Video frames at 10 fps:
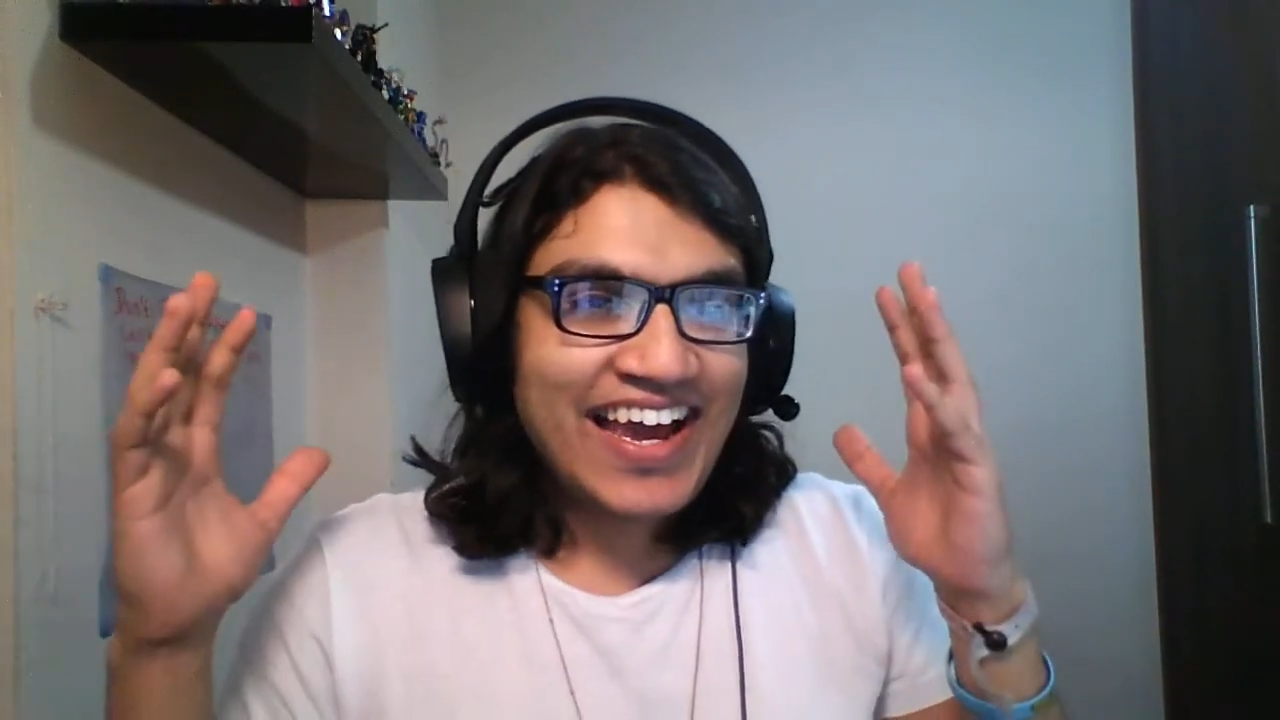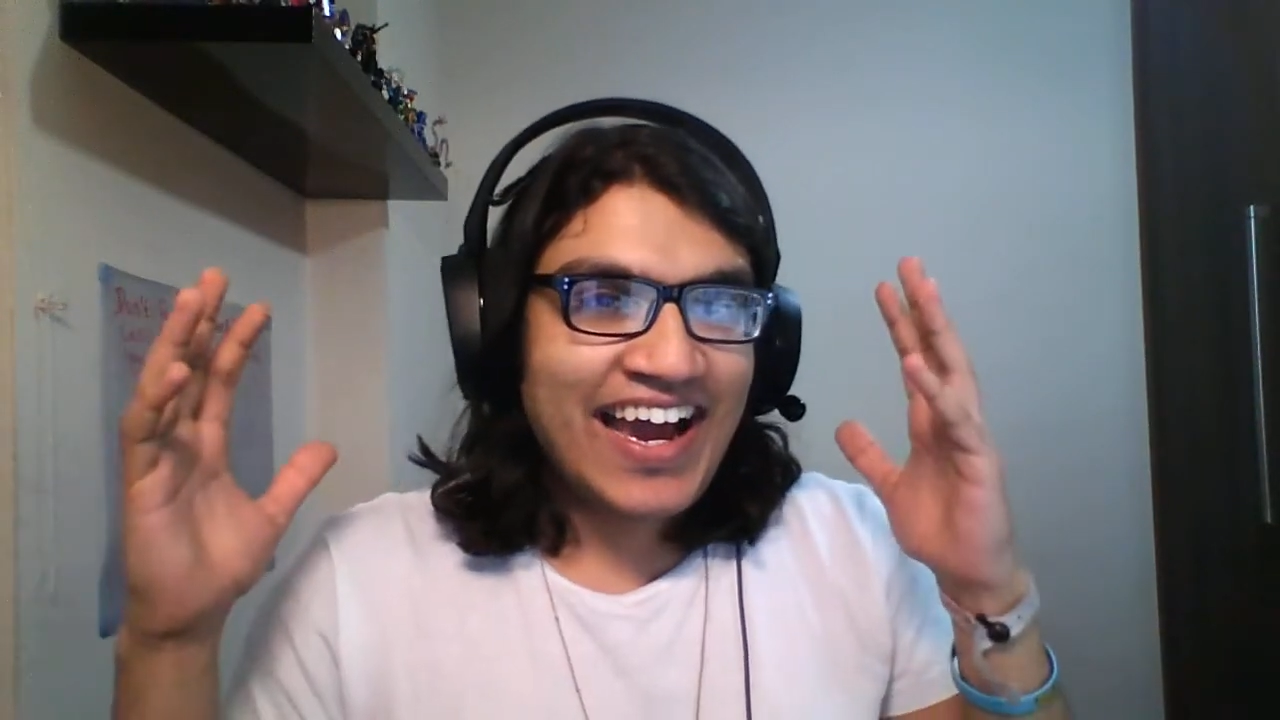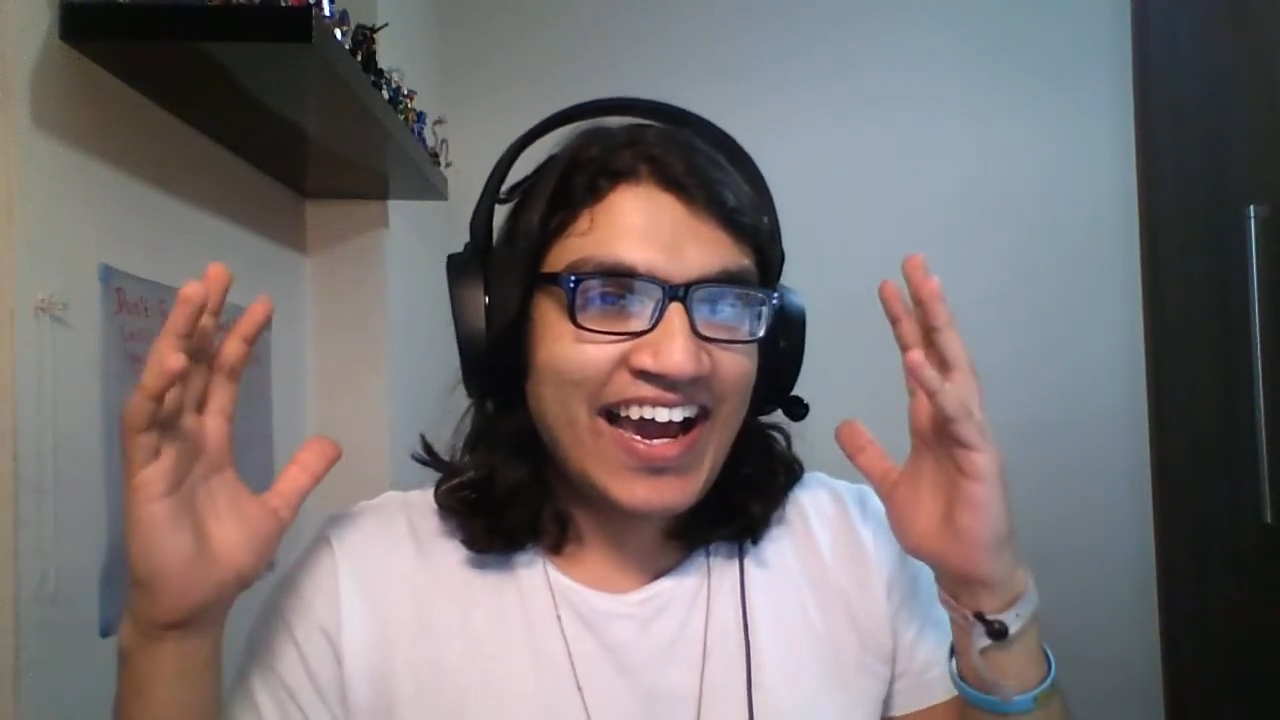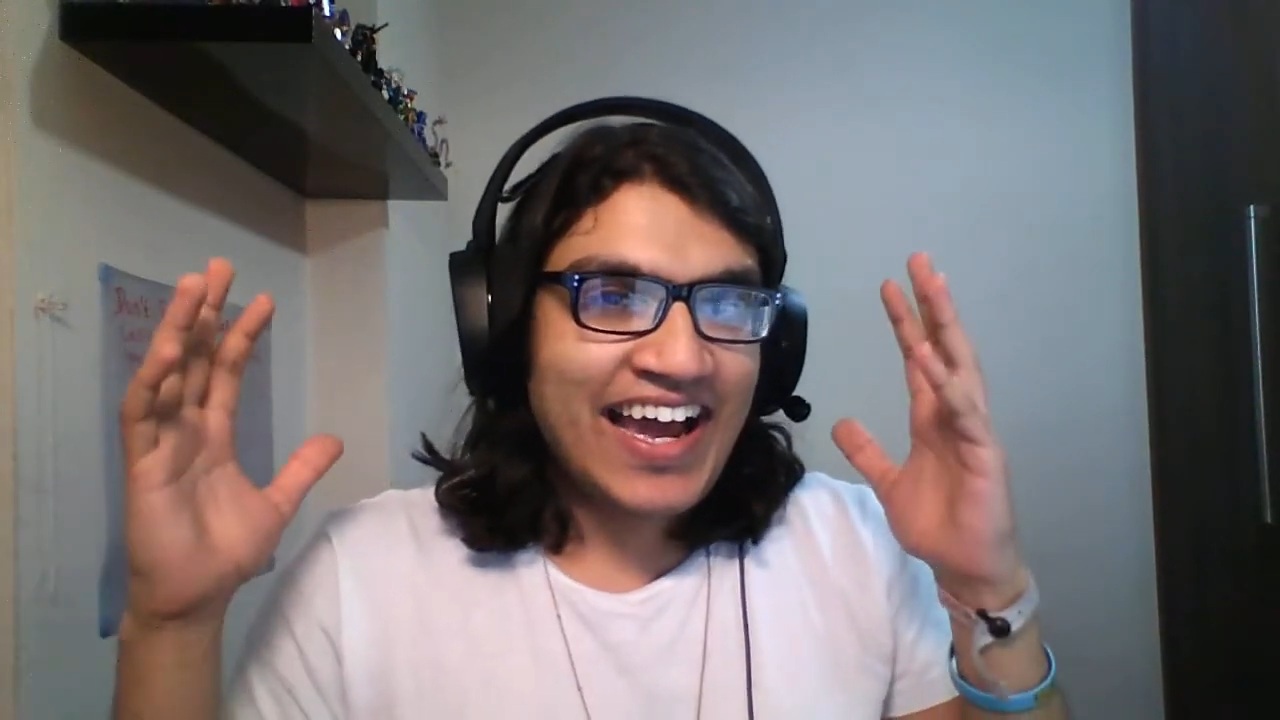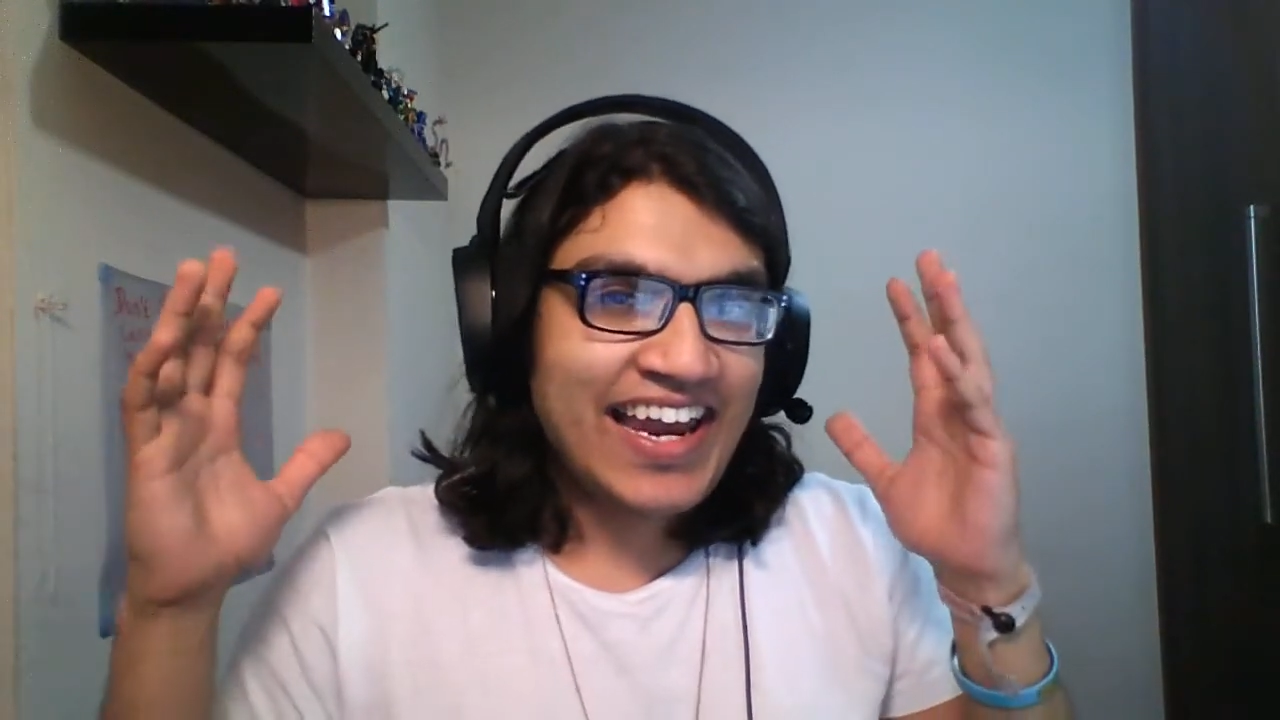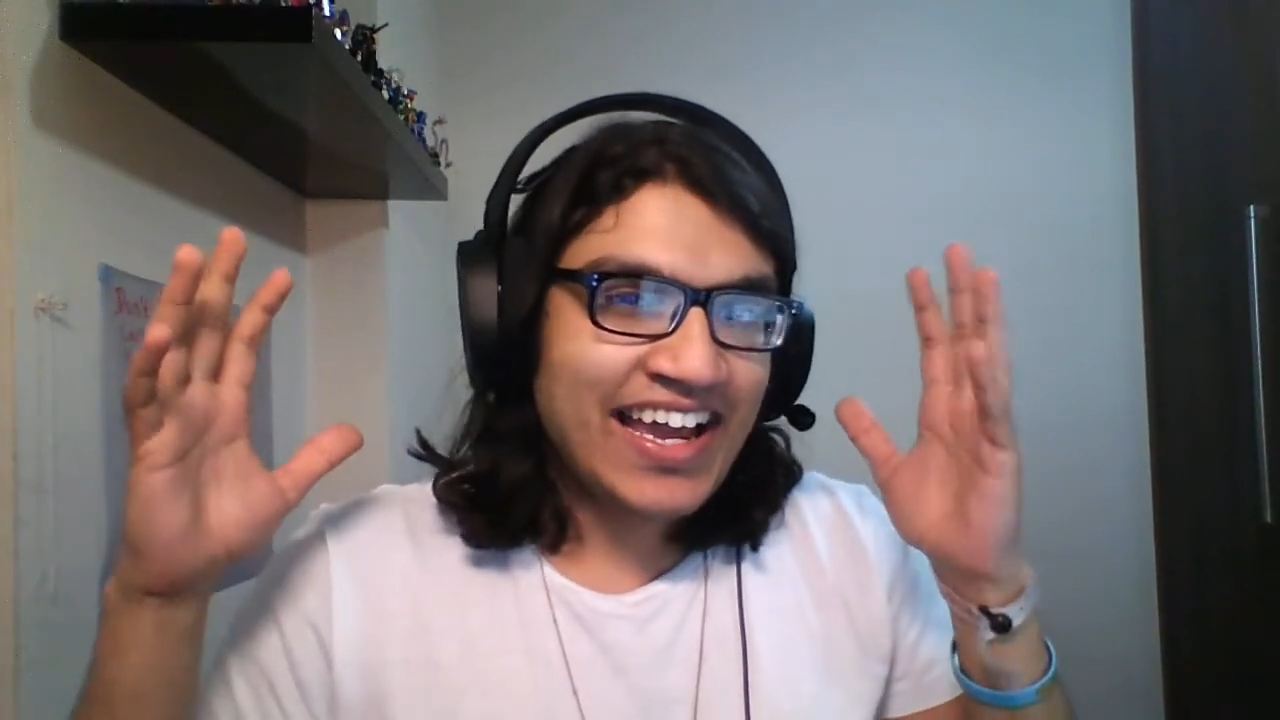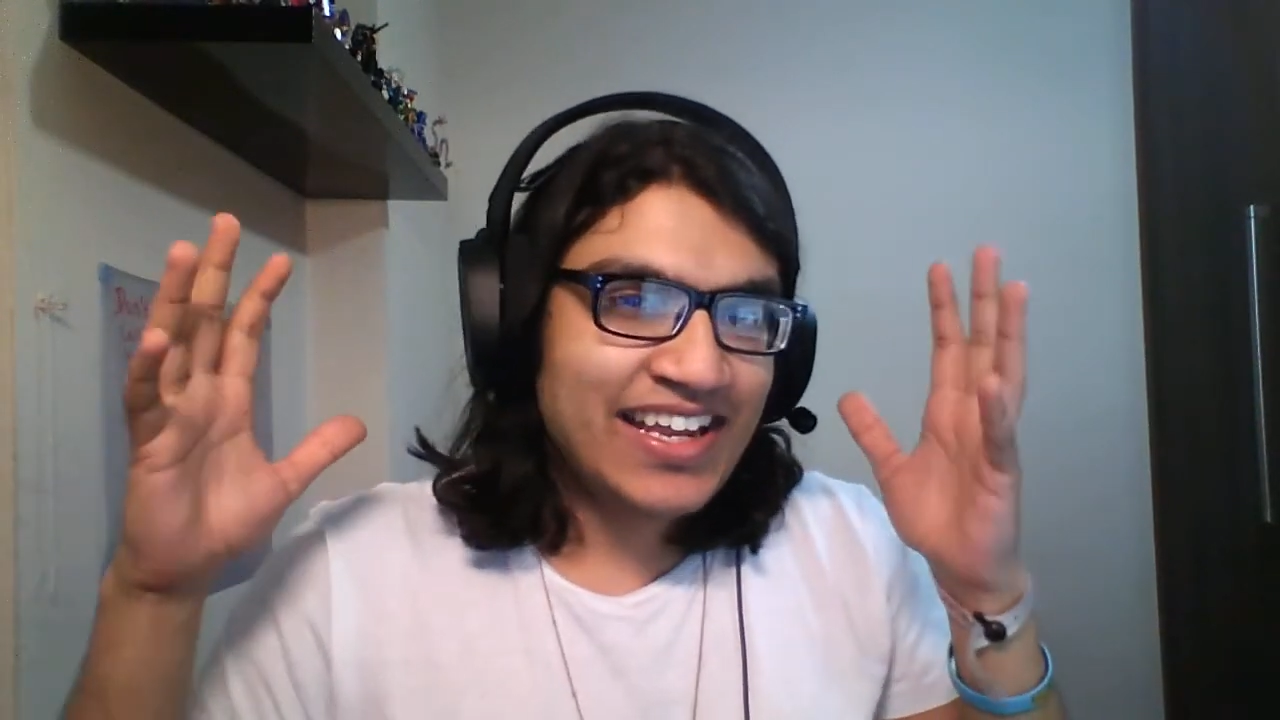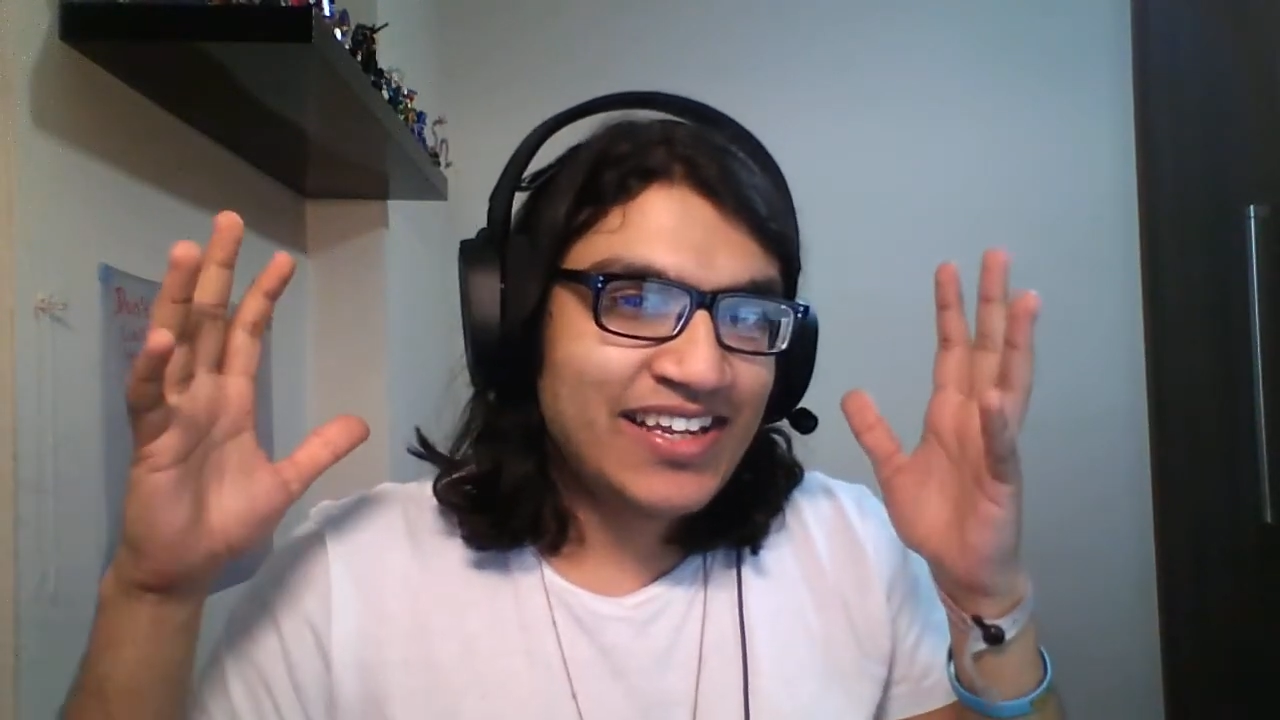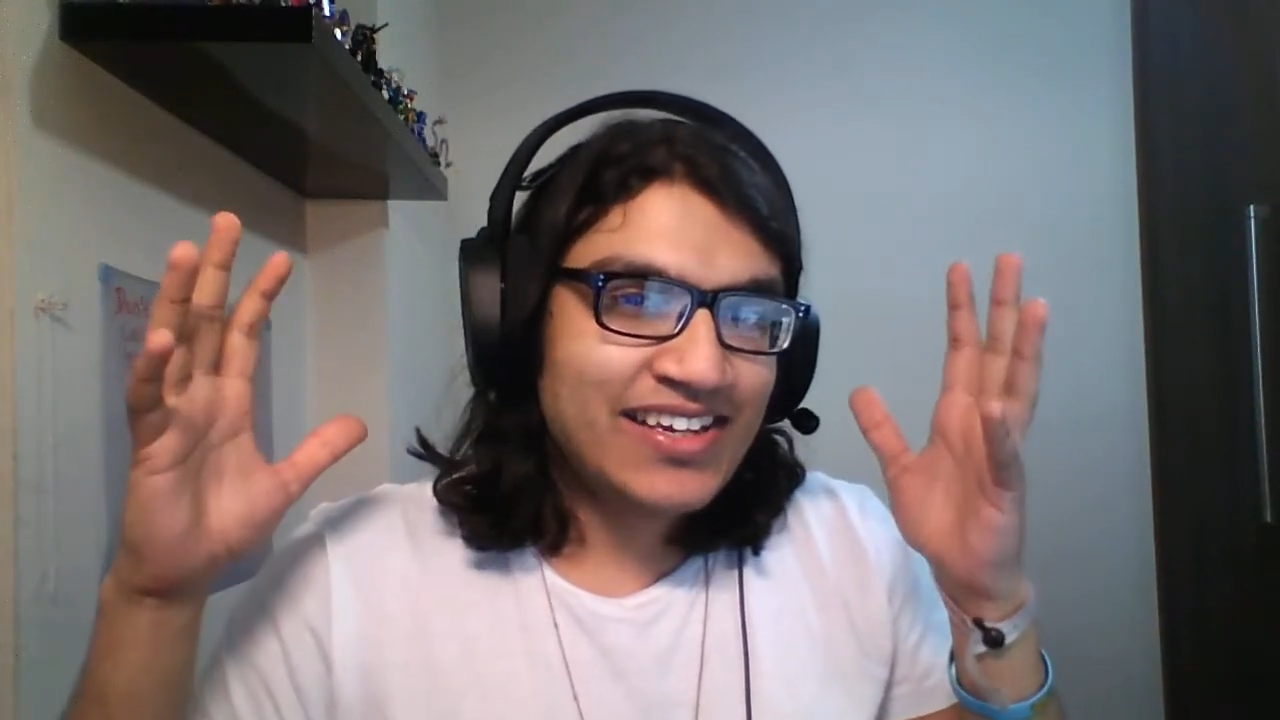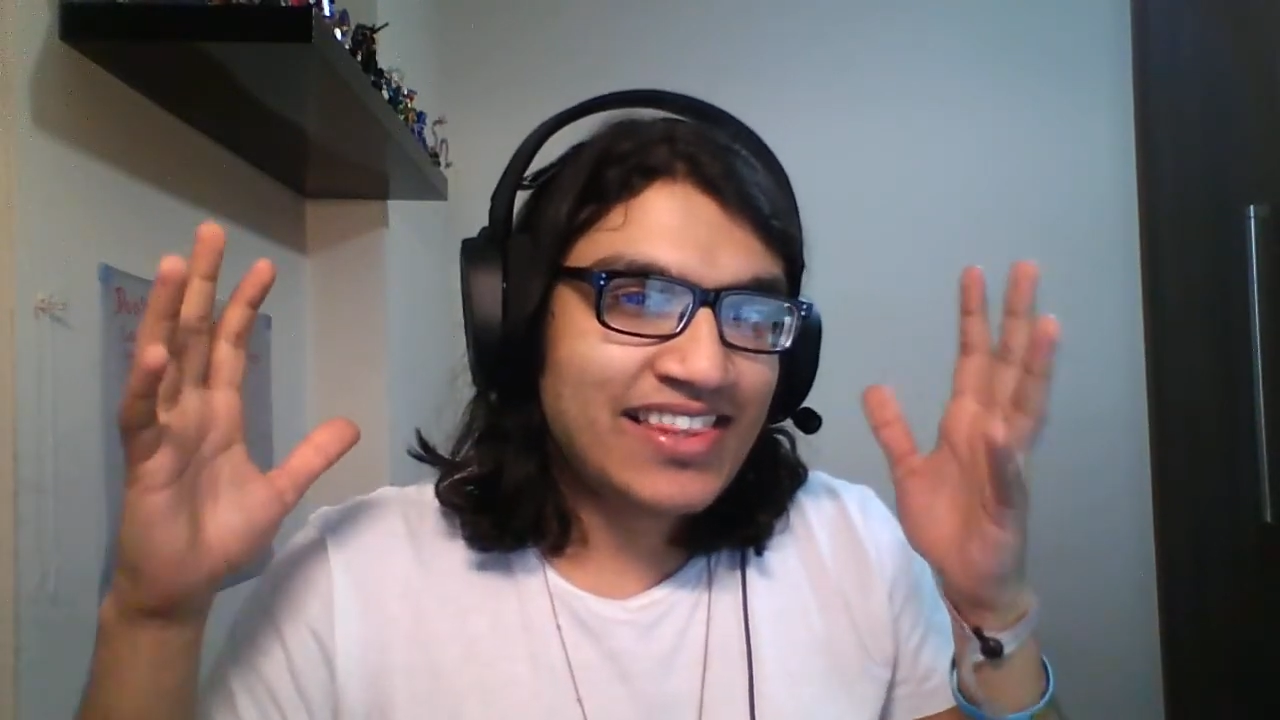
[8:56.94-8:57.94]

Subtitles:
And I